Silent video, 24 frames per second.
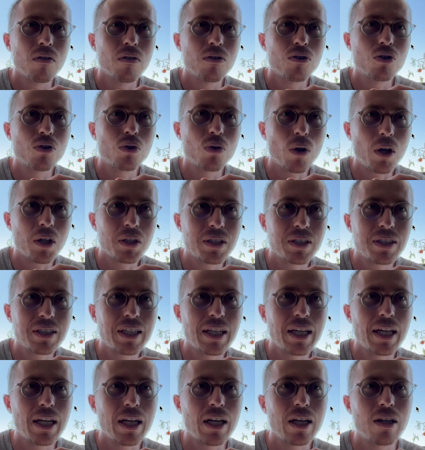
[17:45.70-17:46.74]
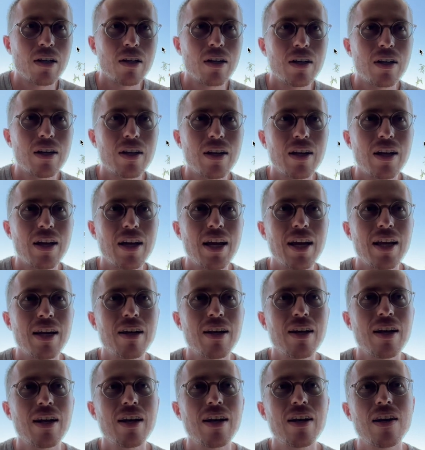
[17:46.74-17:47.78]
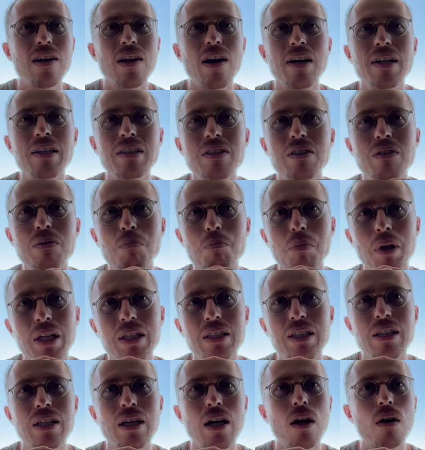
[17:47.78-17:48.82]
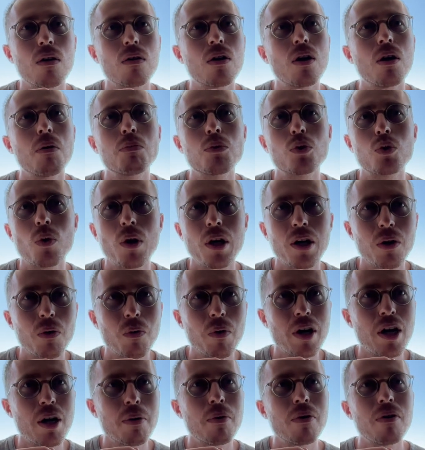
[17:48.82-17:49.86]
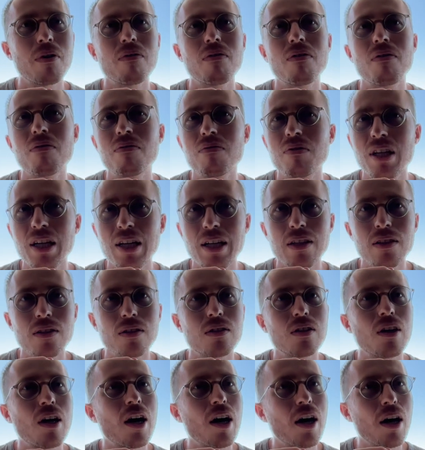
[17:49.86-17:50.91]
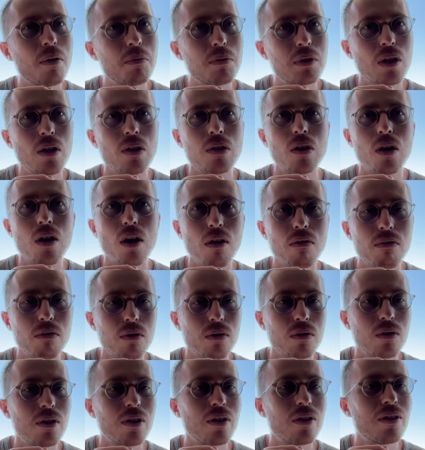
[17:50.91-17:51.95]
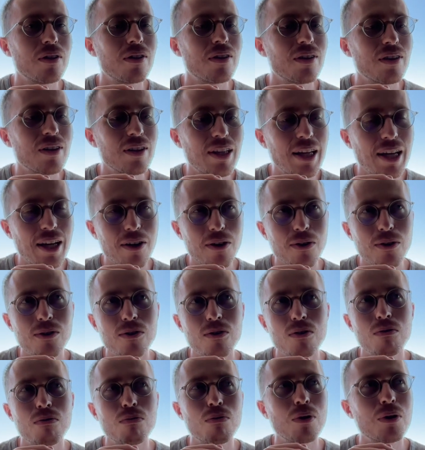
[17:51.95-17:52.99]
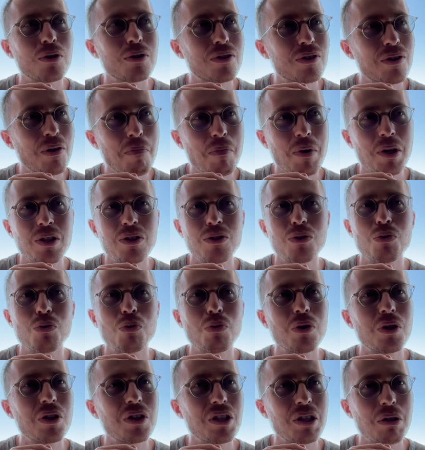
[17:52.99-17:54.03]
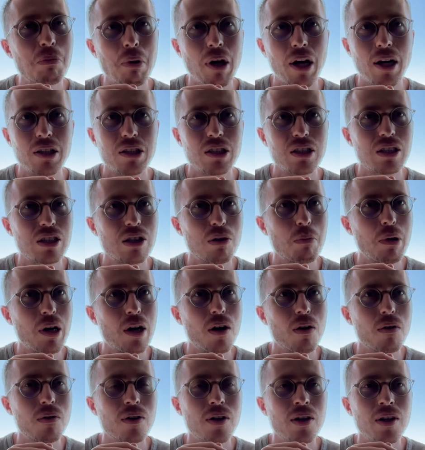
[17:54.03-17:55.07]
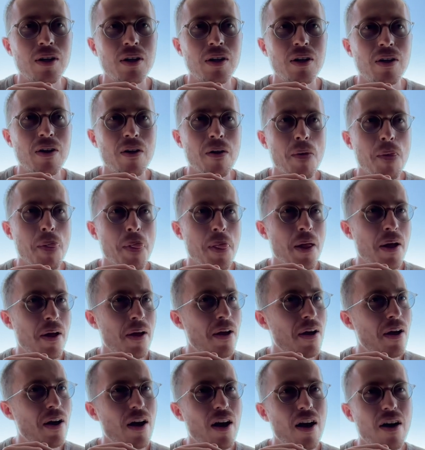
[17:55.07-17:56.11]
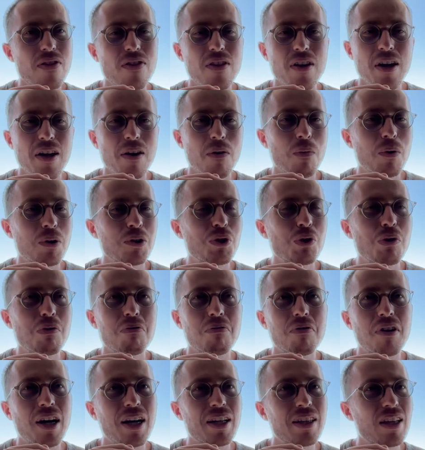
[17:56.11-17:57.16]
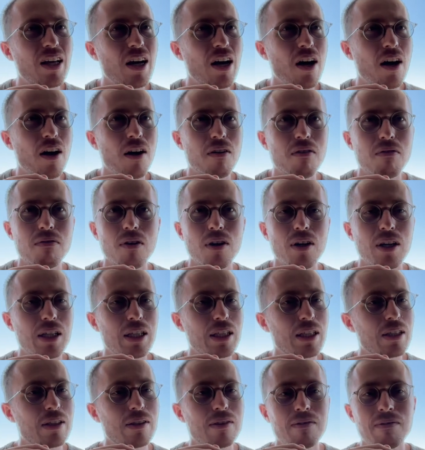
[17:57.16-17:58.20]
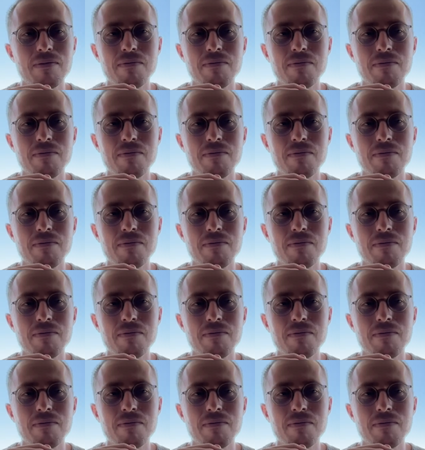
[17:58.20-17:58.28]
trusting and not expecting outcomes right away, but taking the time to uncover the layers of what somebody's really passionate about. And then once you find that, fucking